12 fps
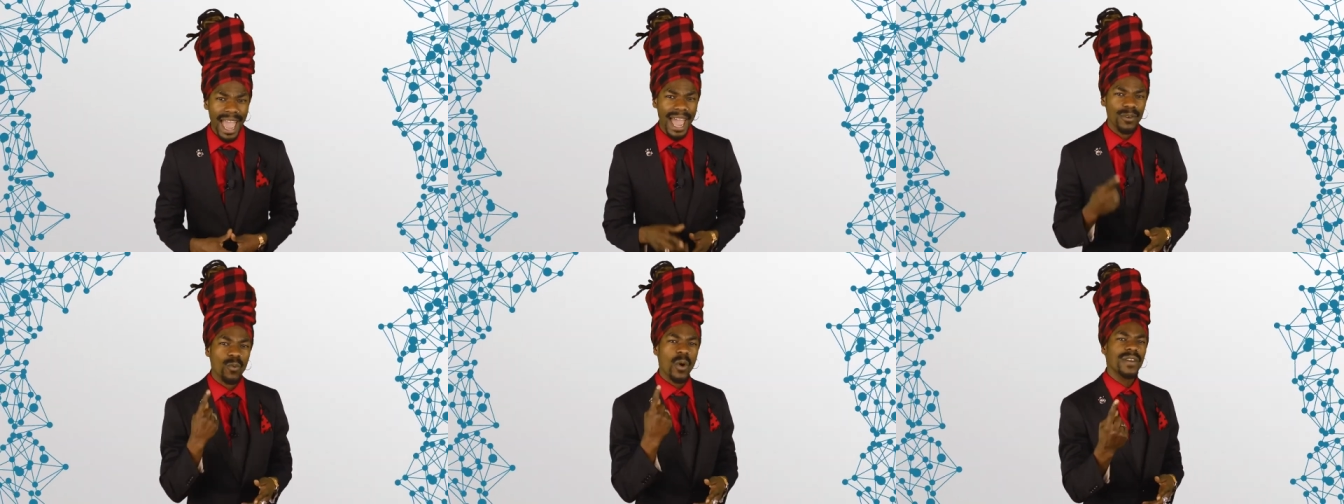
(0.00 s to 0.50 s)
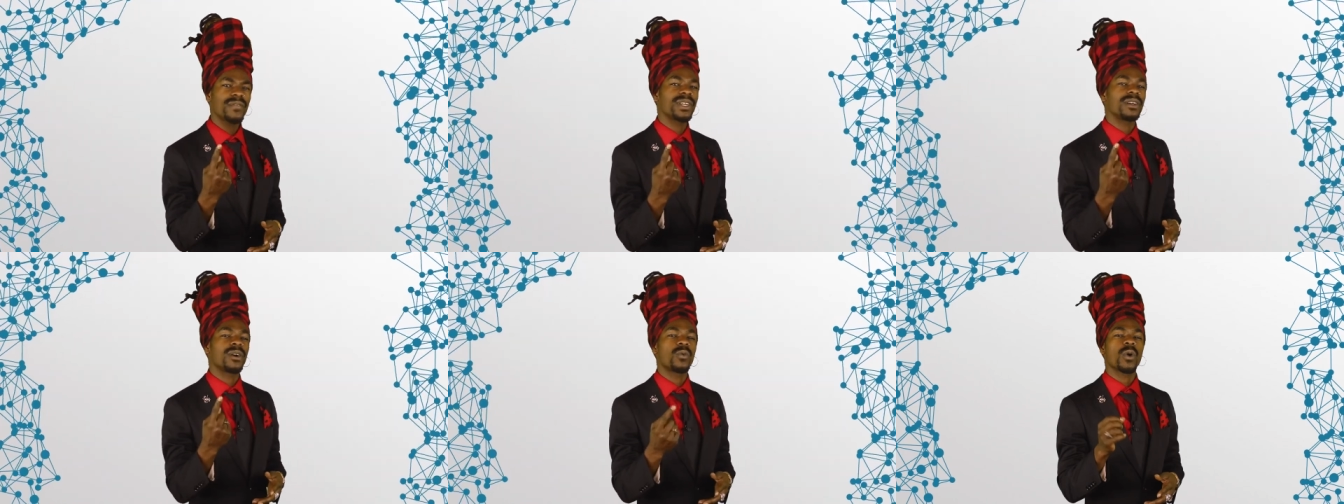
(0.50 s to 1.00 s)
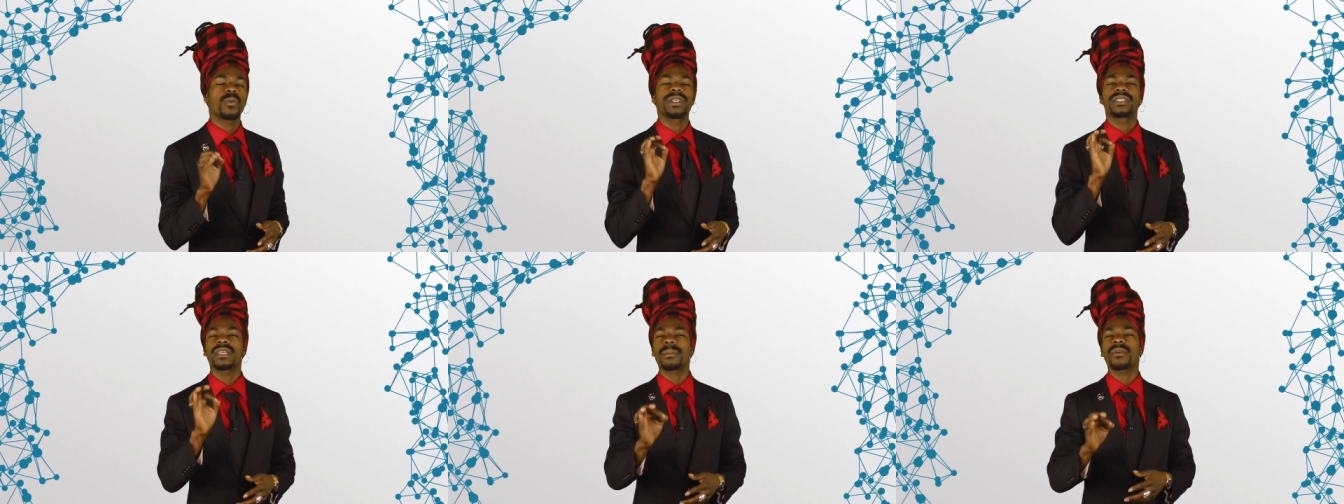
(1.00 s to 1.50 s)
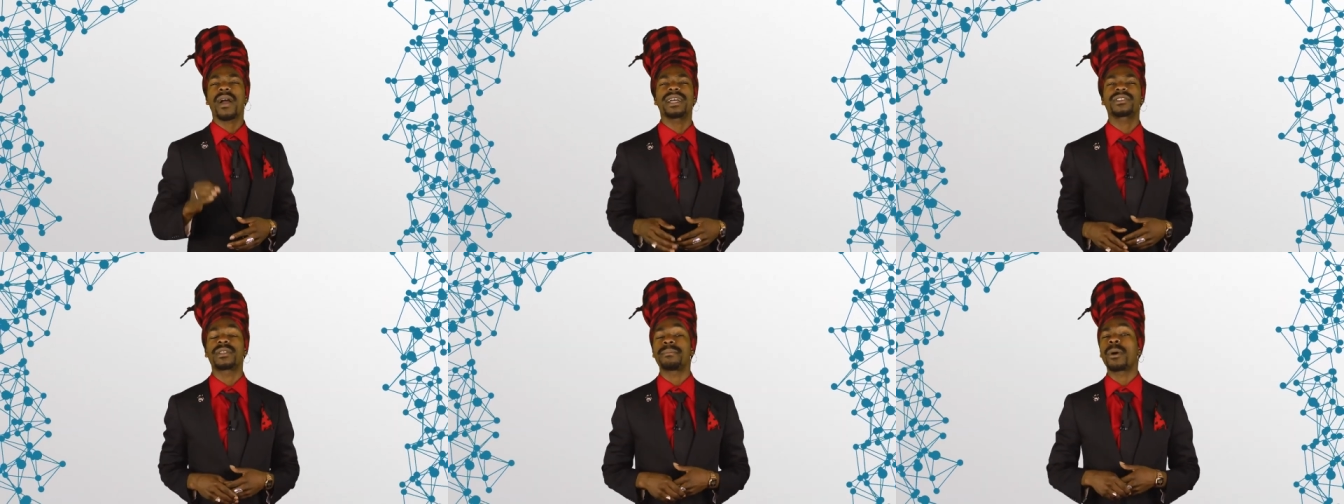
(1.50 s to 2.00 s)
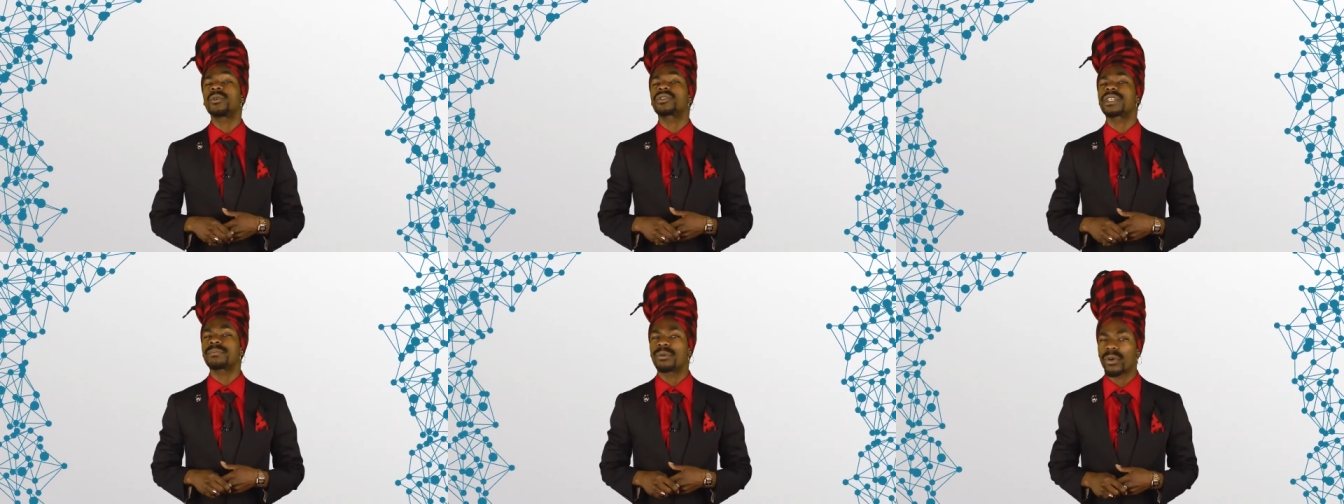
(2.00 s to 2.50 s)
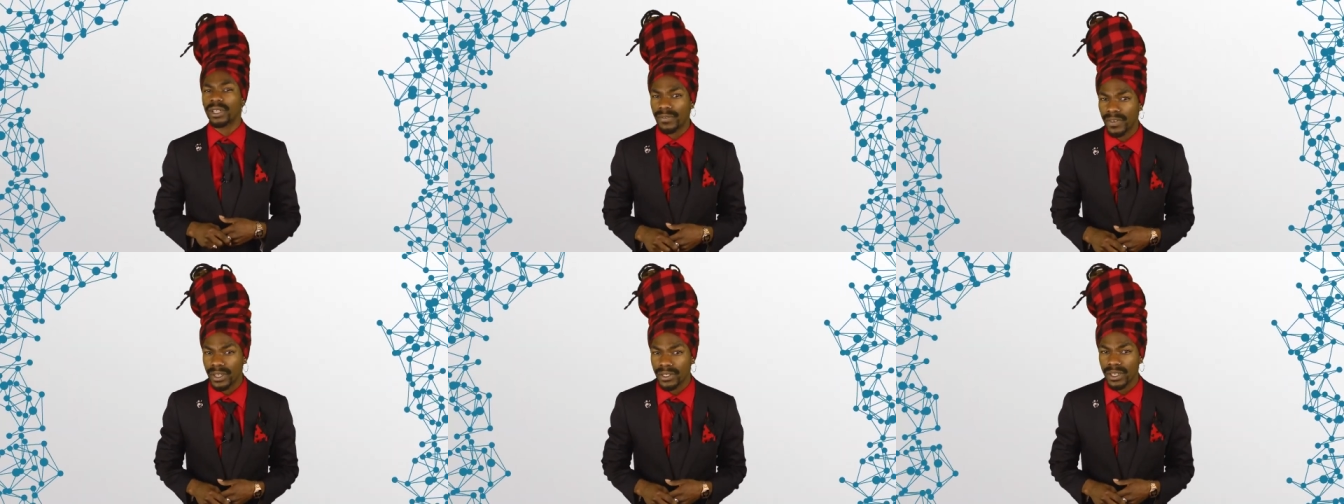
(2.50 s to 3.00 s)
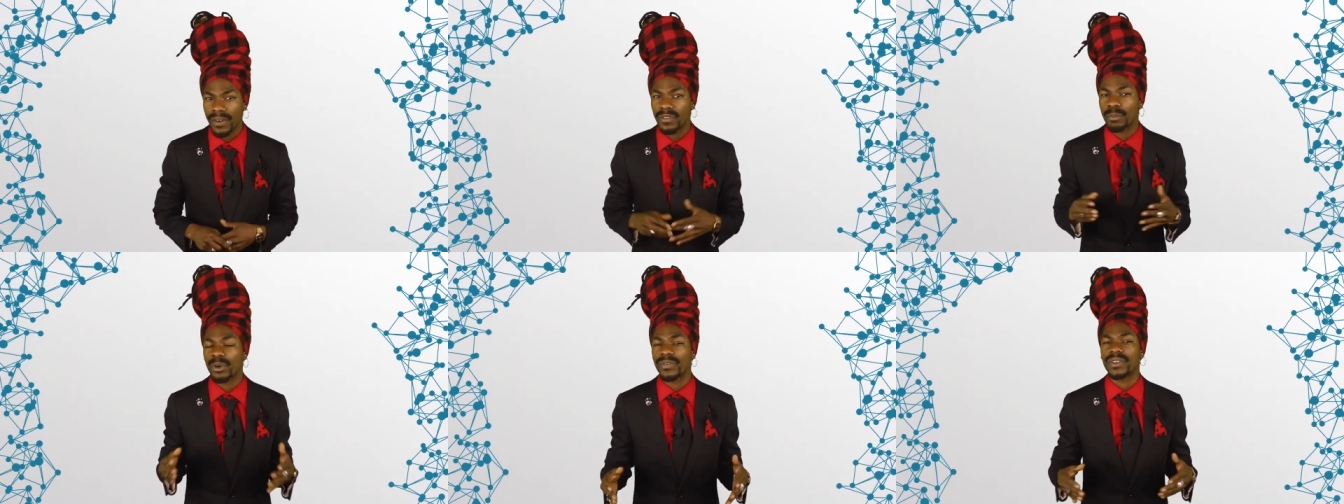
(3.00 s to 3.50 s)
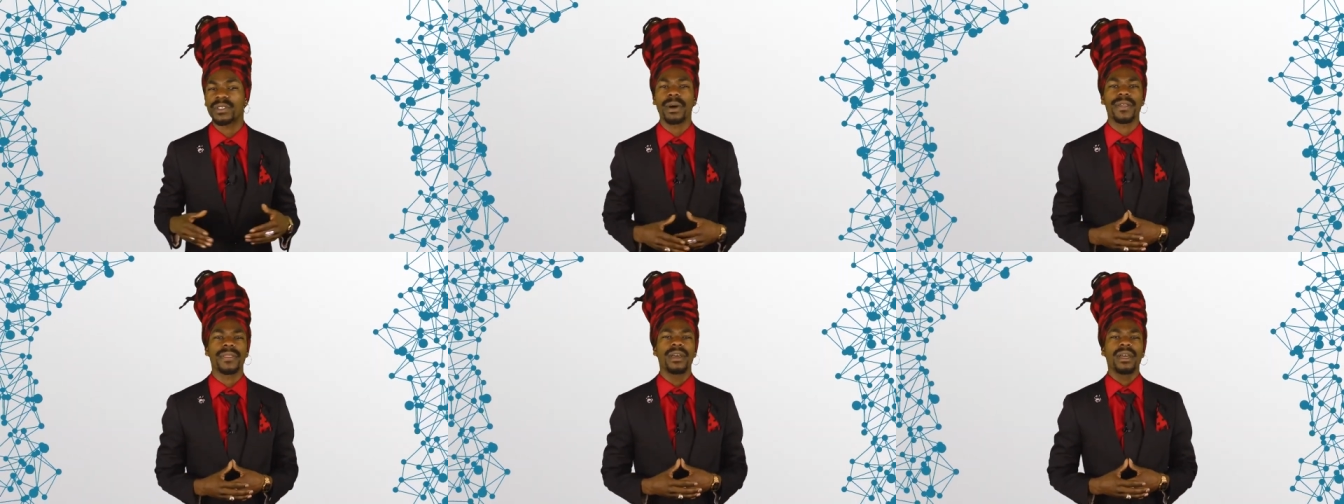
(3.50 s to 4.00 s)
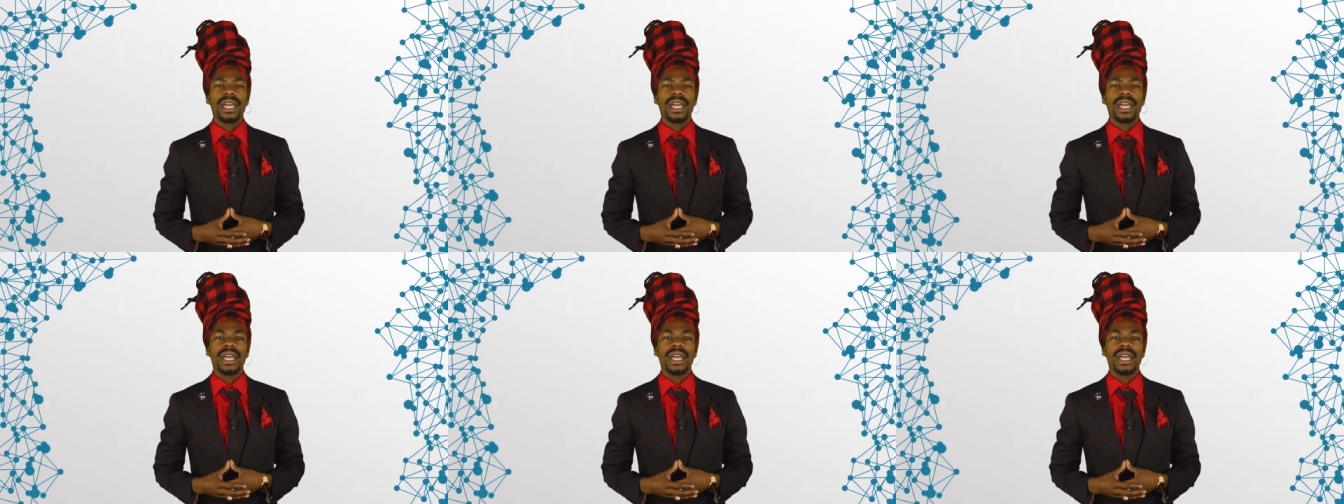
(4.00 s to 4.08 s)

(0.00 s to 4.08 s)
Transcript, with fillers: and 1 video where we summarize the most important events of the previous month.